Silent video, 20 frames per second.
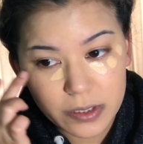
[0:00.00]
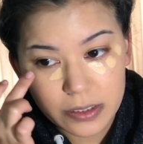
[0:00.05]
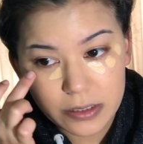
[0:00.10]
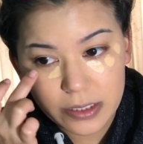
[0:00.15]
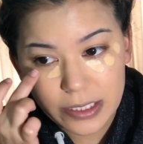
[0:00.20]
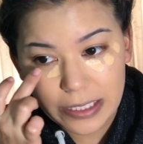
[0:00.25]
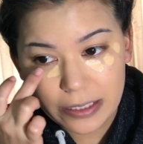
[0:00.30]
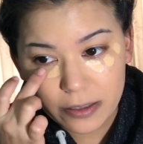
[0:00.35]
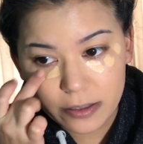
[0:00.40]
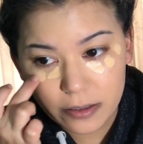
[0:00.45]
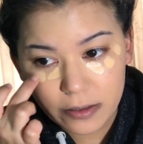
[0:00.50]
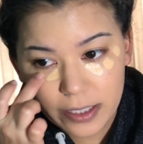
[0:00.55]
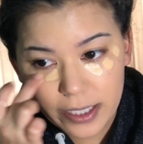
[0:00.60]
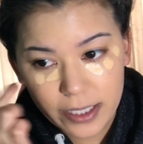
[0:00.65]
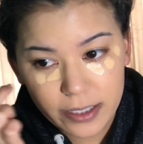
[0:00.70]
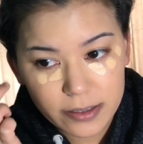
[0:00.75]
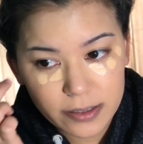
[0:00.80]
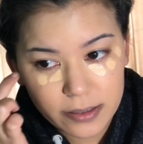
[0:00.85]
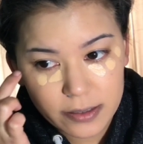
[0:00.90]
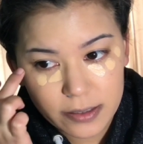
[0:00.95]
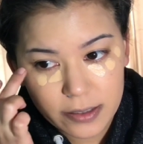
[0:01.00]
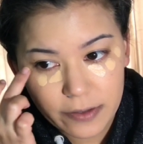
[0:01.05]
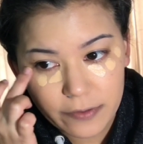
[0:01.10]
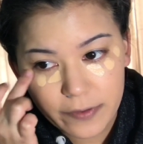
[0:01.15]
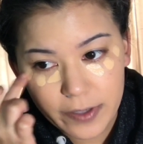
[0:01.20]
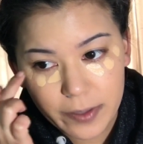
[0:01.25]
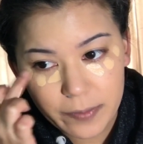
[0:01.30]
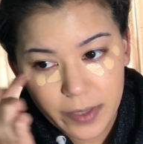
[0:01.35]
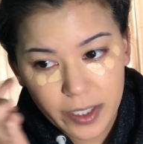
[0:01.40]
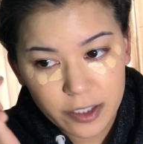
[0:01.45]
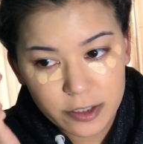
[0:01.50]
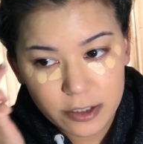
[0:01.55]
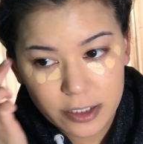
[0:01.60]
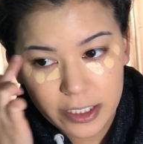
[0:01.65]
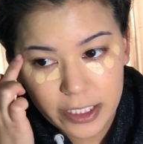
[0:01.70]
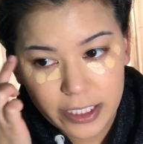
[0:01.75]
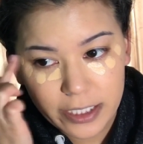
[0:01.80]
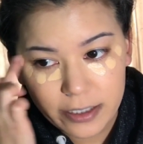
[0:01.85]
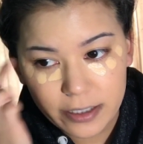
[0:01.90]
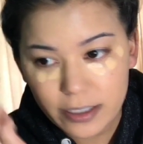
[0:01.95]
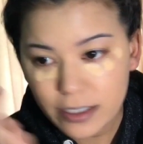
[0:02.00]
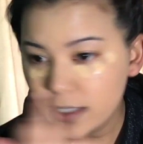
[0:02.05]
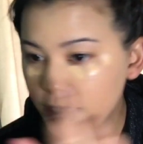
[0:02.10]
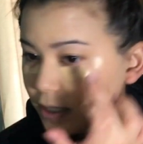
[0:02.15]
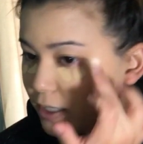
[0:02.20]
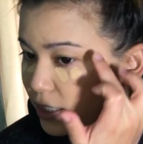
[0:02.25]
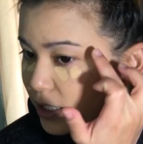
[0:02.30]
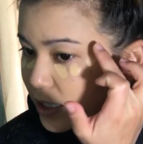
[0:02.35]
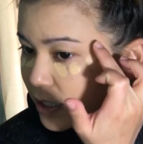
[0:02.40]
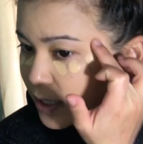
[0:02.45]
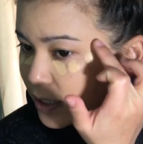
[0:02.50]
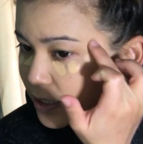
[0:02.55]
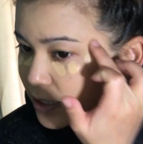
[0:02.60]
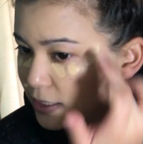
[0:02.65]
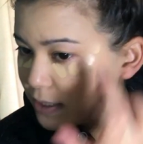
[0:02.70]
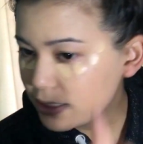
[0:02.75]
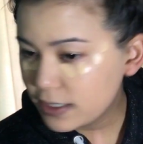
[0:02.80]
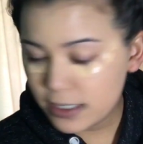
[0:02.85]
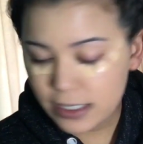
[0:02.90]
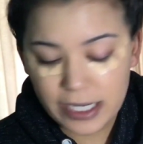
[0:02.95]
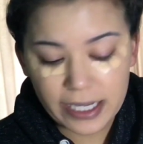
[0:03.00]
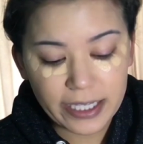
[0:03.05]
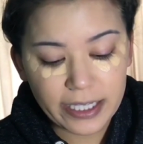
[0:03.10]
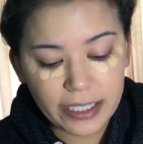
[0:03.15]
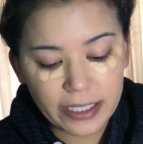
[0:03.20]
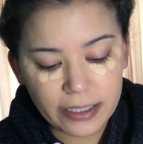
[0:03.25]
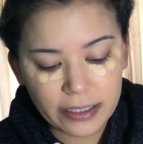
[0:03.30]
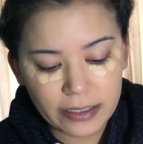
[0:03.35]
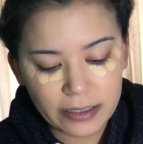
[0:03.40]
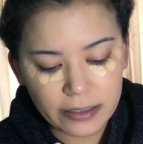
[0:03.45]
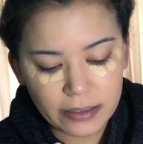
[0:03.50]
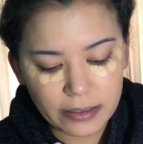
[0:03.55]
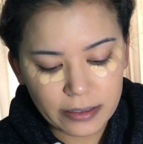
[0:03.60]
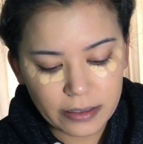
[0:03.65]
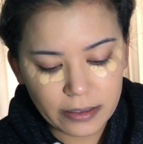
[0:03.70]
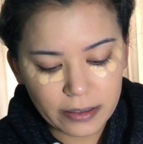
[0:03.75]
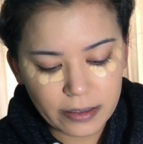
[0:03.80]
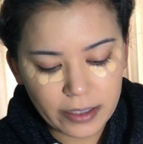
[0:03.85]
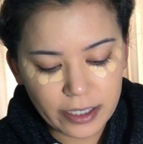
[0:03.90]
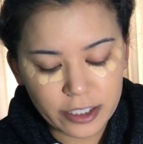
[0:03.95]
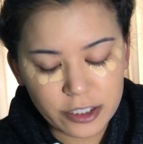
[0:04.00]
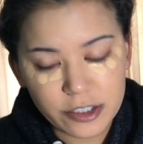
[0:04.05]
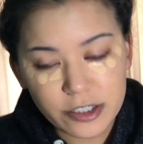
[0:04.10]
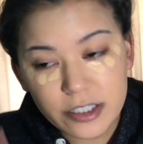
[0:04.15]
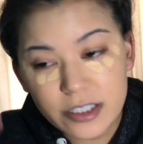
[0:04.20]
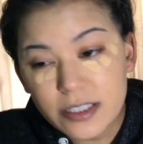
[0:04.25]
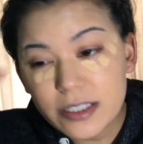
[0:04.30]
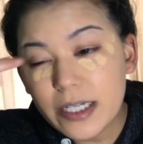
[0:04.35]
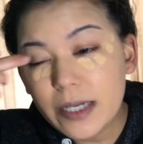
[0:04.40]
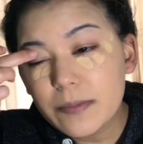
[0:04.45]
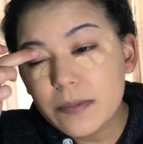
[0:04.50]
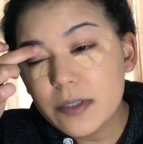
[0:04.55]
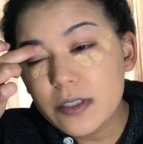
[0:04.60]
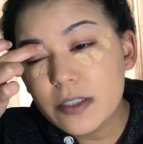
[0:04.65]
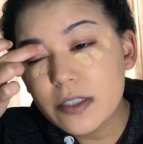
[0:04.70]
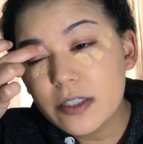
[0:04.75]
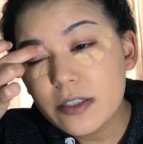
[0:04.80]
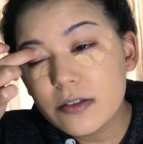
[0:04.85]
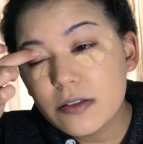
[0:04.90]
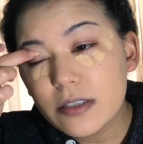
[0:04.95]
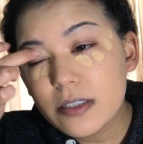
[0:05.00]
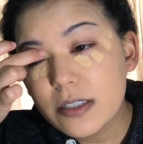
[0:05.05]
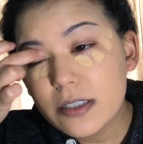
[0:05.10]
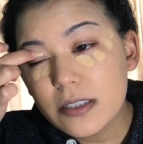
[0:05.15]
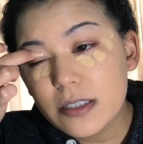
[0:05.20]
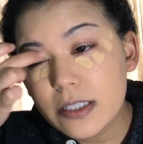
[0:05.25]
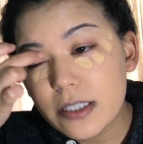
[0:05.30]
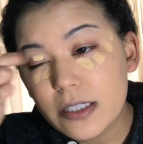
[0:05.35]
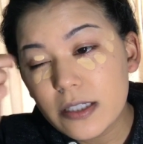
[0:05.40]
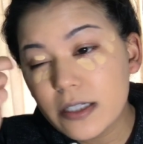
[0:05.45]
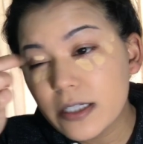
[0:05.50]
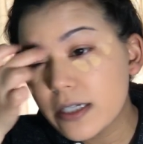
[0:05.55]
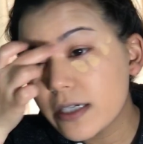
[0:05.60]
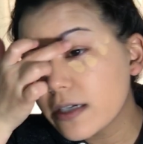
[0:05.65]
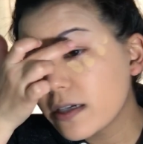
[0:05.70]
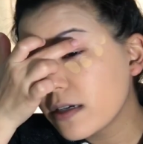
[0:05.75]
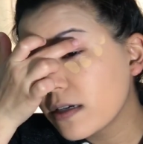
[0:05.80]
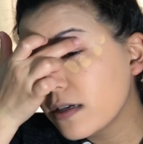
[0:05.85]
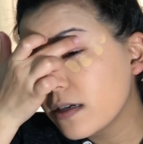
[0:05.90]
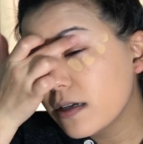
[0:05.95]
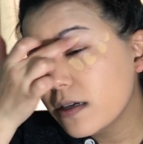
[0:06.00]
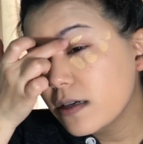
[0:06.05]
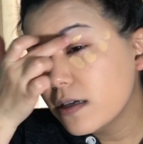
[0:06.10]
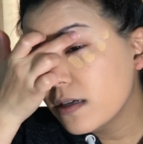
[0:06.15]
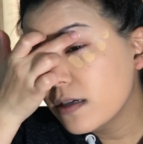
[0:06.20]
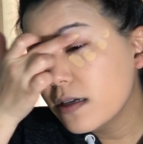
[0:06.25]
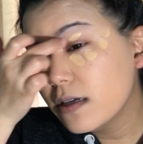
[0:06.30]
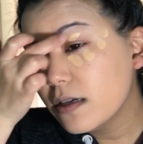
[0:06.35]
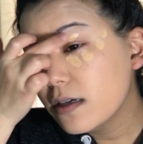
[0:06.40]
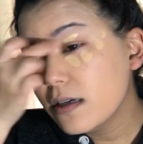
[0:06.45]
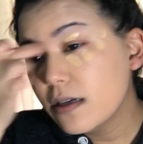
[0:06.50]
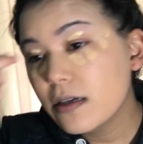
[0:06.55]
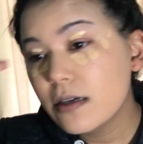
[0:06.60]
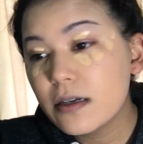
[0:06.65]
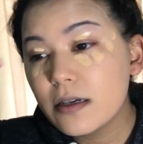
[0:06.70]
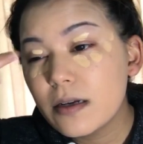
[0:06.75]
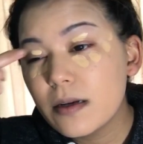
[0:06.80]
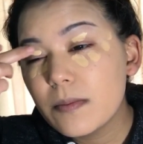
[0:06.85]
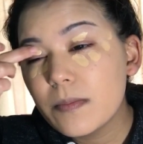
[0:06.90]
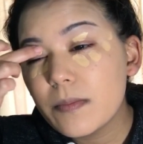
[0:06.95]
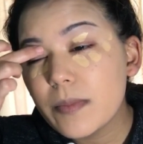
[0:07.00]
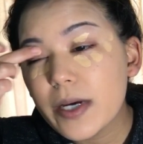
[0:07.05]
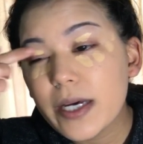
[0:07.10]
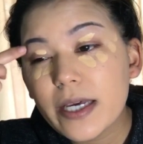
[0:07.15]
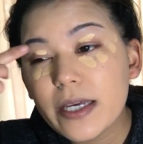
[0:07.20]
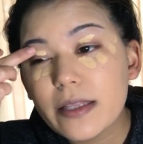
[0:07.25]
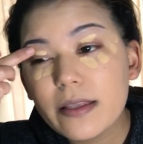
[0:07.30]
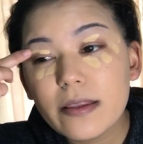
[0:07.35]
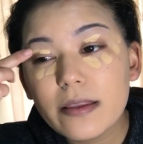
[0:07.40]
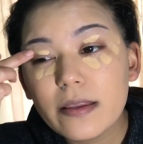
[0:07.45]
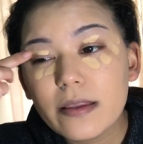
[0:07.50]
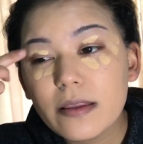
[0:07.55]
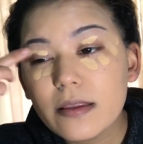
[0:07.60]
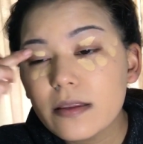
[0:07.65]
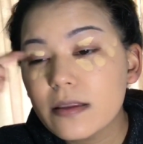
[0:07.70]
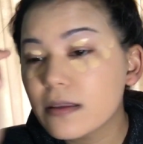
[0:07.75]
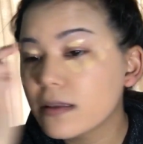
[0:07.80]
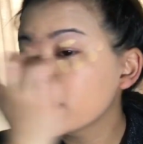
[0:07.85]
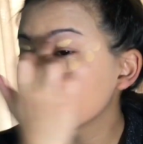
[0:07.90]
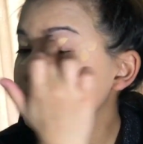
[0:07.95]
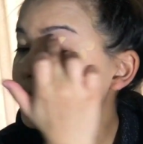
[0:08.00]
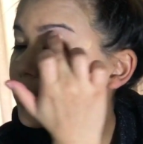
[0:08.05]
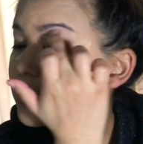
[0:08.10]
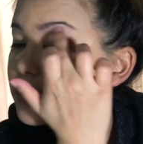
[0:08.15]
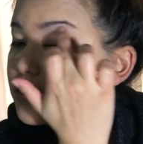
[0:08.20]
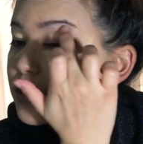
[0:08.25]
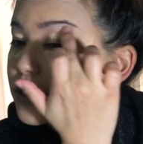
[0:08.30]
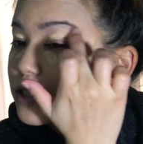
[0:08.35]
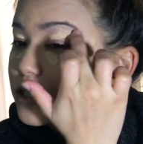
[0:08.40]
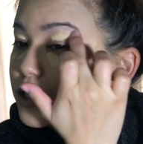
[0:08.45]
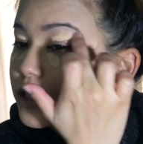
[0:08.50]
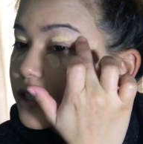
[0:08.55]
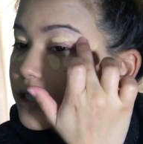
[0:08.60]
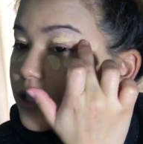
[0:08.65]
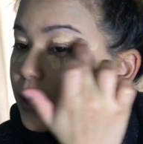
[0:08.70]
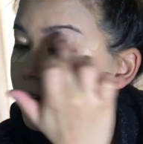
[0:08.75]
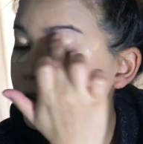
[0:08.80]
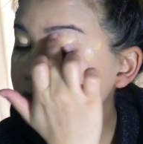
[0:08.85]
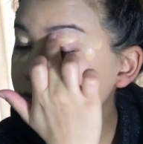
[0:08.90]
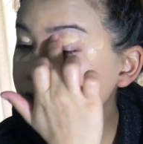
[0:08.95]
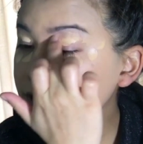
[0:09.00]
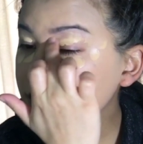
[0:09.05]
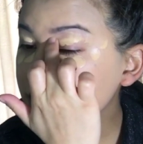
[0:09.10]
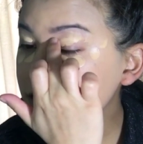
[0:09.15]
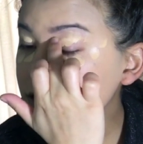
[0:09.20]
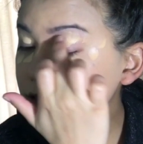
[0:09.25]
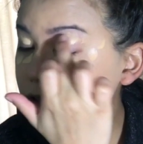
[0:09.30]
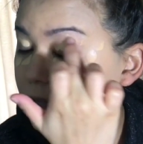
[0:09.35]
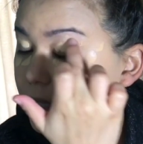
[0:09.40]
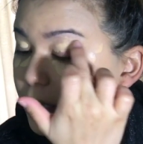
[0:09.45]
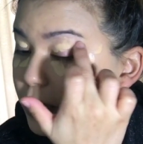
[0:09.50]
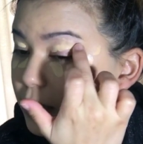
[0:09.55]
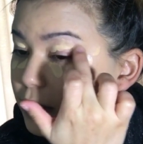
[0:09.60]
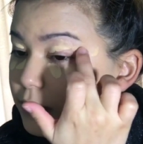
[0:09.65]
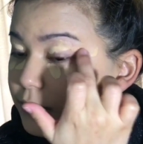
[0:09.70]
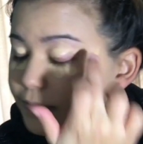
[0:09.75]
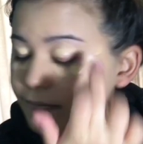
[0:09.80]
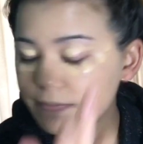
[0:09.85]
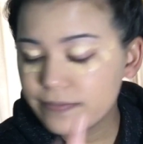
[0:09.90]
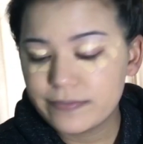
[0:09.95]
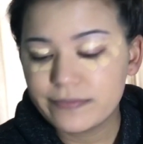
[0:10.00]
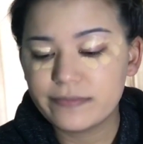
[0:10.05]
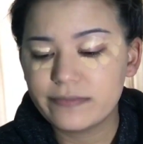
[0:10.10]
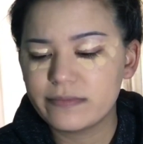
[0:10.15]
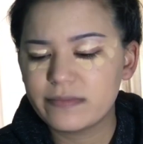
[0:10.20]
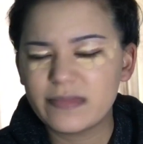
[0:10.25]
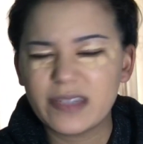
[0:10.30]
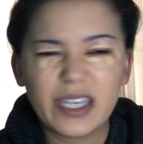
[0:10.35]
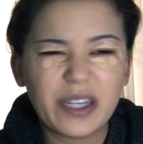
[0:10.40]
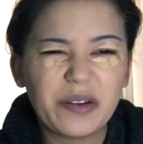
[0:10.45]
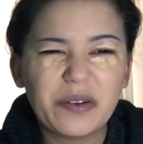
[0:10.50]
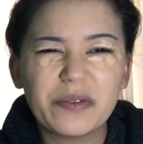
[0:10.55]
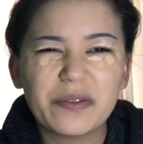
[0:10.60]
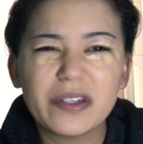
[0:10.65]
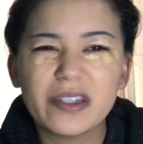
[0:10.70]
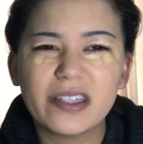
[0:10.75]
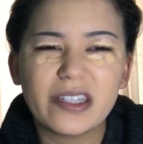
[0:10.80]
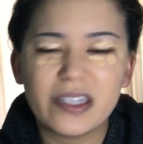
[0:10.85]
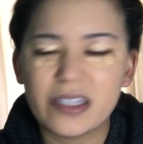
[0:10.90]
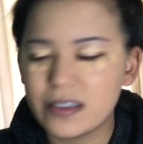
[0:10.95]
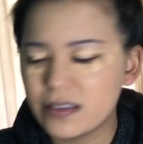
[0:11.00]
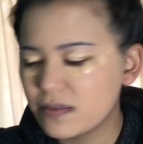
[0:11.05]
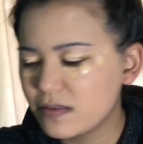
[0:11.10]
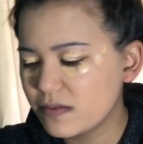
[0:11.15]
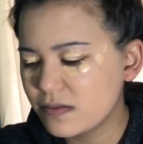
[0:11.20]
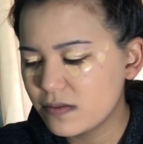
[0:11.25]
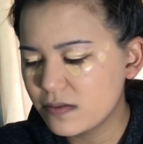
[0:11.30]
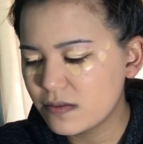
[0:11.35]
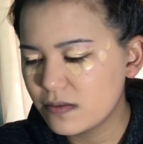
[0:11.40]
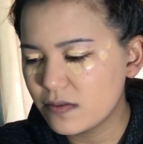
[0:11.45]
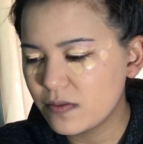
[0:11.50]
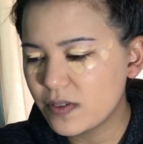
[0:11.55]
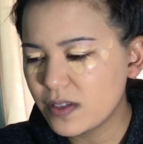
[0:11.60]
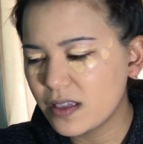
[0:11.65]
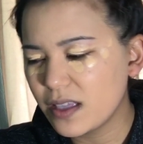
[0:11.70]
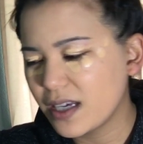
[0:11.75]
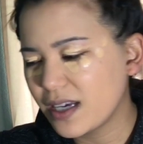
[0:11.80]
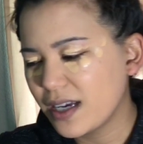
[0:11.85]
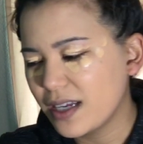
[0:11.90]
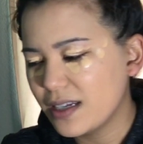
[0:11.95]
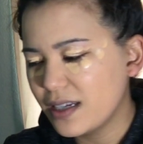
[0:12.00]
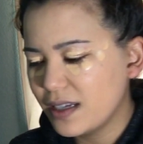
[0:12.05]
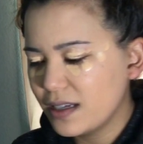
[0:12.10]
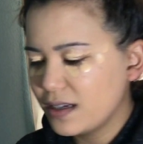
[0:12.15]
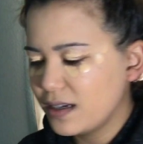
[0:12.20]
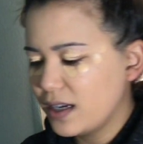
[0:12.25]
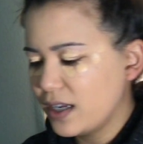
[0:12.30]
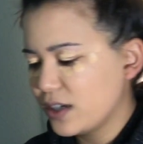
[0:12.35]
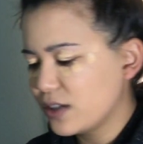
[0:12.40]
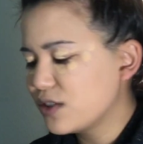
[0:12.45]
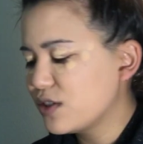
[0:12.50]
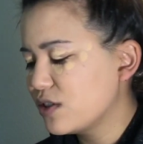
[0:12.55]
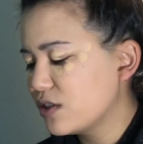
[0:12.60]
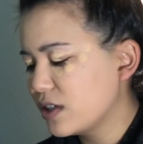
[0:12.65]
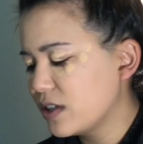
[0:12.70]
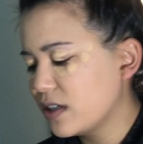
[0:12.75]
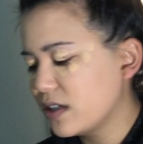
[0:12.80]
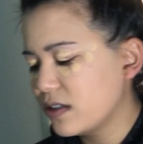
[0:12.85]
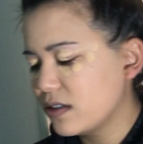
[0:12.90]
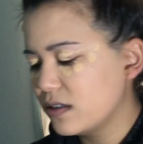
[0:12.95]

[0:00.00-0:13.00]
concealer last if I'm actually taking the extra step to use concealer. But this has such good coverage that I don't really feel like I need an extra